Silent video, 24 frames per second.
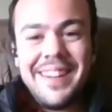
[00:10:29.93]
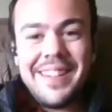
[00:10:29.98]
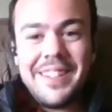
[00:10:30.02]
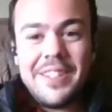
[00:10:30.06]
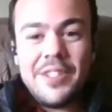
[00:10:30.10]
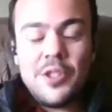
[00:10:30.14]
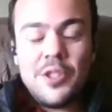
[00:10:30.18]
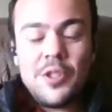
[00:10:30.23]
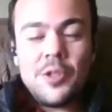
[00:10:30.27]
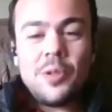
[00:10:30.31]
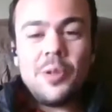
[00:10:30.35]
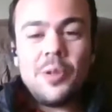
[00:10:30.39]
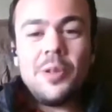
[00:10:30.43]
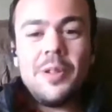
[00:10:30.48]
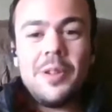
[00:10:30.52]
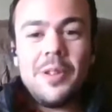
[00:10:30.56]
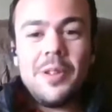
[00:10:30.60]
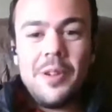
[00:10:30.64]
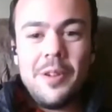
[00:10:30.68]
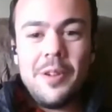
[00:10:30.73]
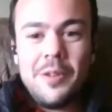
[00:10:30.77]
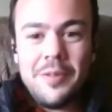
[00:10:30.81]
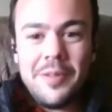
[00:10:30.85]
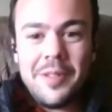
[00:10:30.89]
control
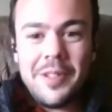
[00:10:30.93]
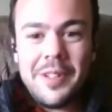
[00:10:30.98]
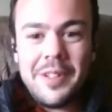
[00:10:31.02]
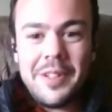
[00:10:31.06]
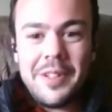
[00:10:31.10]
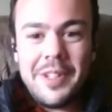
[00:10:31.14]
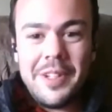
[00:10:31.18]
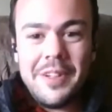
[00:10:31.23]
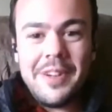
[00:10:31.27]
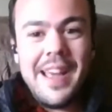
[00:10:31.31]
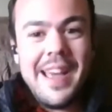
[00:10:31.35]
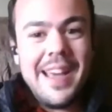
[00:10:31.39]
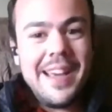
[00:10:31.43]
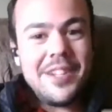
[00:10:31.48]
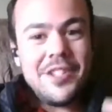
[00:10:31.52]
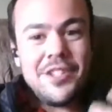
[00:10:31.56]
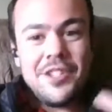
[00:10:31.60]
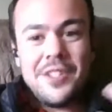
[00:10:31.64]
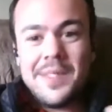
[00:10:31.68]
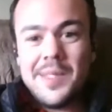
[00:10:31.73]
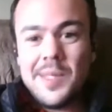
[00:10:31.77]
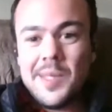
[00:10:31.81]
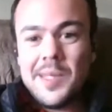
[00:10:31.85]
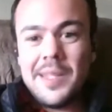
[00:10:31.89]
over your
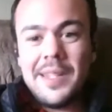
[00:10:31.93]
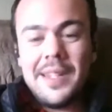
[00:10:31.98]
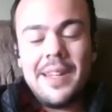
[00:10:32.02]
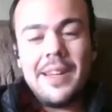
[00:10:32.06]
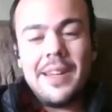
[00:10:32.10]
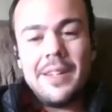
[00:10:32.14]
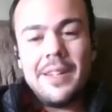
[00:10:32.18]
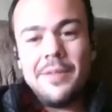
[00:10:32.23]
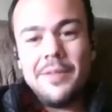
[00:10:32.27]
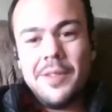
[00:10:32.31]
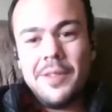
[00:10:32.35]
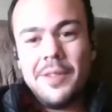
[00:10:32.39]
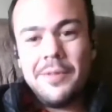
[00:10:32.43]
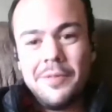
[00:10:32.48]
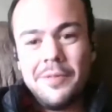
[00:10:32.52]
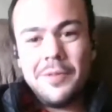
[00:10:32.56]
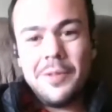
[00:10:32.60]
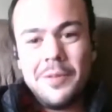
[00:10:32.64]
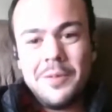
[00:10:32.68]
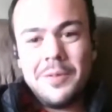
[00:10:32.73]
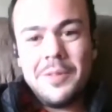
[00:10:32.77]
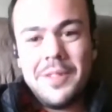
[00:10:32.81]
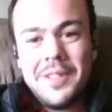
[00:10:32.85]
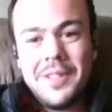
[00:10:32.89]
actions and not of the
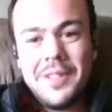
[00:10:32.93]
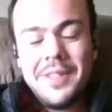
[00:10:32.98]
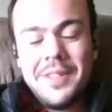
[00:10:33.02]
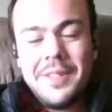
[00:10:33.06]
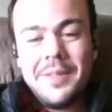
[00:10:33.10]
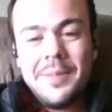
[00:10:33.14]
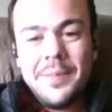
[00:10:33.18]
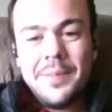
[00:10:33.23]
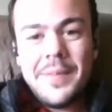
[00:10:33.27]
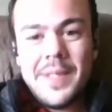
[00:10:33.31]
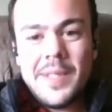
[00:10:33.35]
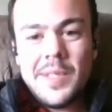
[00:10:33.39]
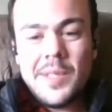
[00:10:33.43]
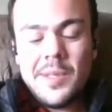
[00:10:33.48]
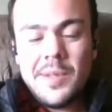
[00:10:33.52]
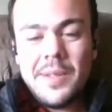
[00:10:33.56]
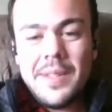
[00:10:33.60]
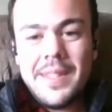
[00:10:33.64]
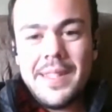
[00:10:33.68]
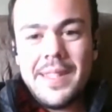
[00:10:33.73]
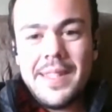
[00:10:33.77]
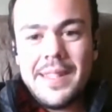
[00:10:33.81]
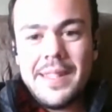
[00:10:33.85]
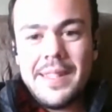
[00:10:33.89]
fruit. So
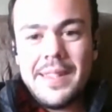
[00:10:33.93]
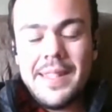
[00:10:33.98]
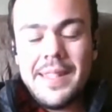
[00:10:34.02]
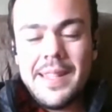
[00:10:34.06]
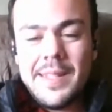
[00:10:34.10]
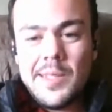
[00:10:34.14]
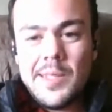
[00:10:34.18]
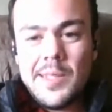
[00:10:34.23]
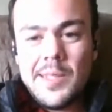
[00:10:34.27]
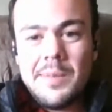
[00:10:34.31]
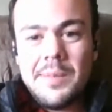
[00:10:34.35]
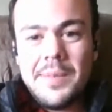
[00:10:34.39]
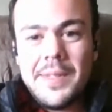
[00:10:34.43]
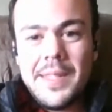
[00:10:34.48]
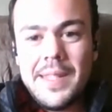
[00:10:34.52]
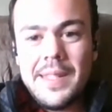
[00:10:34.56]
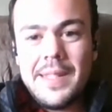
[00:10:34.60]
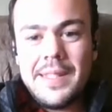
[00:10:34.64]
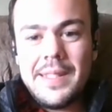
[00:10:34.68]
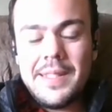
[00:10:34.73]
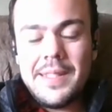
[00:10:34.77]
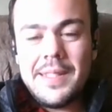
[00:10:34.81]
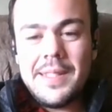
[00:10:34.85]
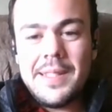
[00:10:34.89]
I think that that's something
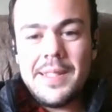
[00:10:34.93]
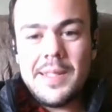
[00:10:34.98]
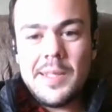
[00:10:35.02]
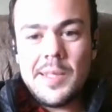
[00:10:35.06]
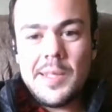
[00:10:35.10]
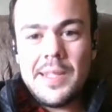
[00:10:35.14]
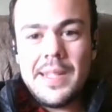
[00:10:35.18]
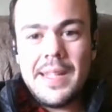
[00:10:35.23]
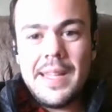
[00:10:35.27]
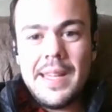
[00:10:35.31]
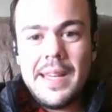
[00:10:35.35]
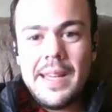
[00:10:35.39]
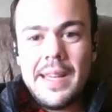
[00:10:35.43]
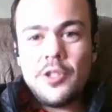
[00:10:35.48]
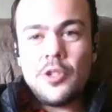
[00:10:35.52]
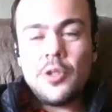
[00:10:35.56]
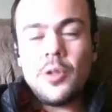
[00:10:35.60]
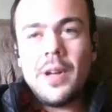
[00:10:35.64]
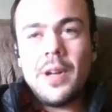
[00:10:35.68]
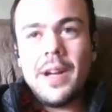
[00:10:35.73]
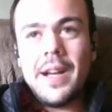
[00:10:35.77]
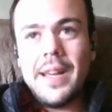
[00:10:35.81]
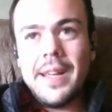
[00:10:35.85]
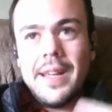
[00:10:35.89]
that to this day I
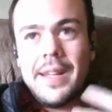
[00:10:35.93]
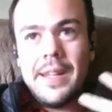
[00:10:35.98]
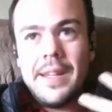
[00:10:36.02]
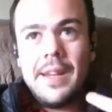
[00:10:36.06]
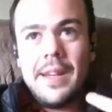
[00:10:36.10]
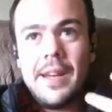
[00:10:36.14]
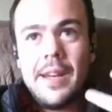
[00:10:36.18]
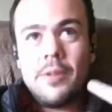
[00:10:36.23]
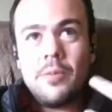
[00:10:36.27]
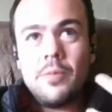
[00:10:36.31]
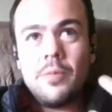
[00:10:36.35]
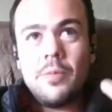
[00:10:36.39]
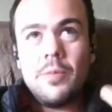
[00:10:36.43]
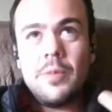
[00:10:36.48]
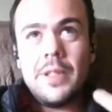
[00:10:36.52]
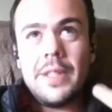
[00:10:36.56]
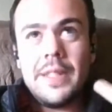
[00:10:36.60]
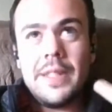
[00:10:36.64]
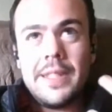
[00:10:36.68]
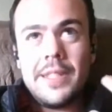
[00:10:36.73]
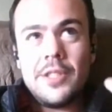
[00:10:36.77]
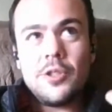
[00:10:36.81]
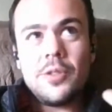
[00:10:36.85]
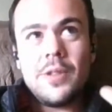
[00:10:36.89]

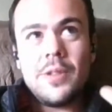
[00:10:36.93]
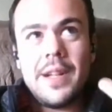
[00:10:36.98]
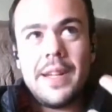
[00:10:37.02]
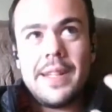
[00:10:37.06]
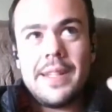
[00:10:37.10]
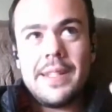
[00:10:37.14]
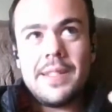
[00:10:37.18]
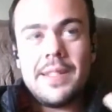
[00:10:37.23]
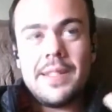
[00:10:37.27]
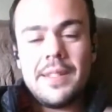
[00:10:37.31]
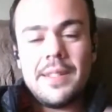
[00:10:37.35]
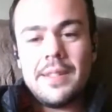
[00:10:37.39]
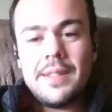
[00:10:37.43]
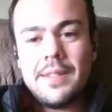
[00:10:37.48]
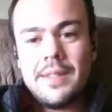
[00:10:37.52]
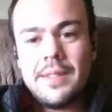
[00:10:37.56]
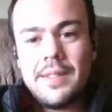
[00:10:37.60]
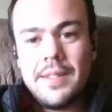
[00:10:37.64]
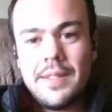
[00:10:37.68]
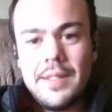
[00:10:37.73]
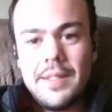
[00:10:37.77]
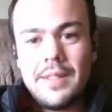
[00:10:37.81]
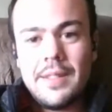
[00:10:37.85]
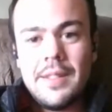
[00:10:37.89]
really try to
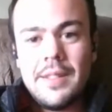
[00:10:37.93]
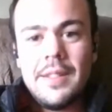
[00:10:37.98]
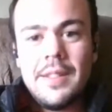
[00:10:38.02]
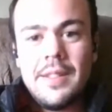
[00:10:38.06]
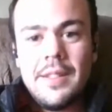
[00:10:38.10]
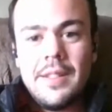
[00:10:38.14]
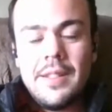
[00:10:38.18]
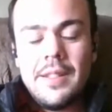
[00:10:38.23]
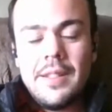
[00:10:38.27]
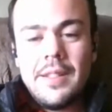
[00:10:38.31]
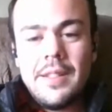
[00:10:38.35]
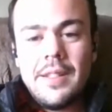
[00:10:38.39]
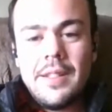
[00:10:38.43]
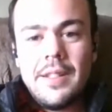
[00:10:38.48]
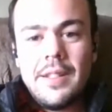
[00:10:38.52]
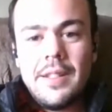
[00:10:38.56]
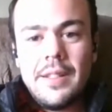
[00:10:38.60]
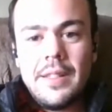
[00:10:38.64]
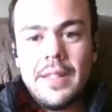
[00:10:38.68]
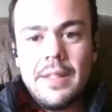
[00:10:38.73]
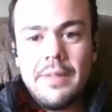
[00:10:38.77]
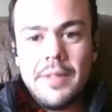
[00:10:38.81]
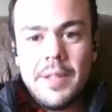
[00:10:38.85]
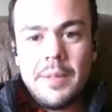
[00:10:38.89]

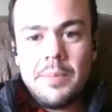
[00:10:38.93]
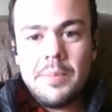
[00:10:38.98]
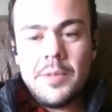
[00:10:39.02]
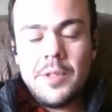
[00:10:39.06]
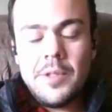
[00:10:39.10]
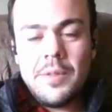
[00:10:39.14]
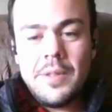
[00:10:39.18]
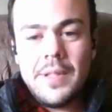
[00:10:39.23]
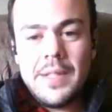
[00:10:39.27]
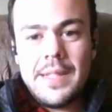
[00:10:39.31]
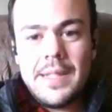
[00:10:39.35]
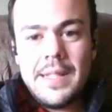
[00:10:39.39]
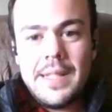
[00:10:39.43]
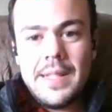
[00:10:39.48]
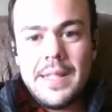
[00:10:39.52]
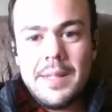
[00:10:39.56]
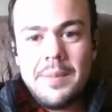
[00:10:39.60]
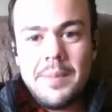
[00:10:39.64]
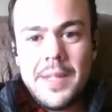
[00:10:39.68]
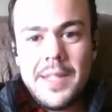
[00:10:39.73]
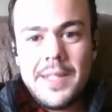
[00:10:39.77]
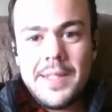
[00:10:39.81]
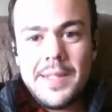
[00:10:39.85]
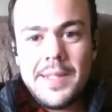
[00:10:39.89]
live up to on a daily
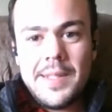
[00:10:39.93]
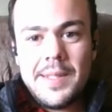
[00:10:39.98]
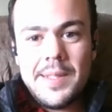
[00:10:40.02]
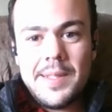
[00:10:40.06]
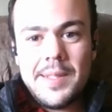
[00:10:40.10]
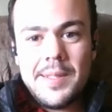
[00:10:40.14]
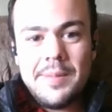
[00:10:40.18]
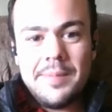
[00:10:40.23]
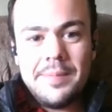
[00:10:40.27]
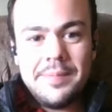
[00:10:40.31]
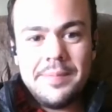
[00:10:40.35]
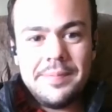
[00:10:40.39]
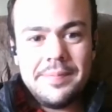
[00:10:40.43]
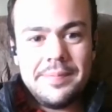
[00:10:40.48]
basis.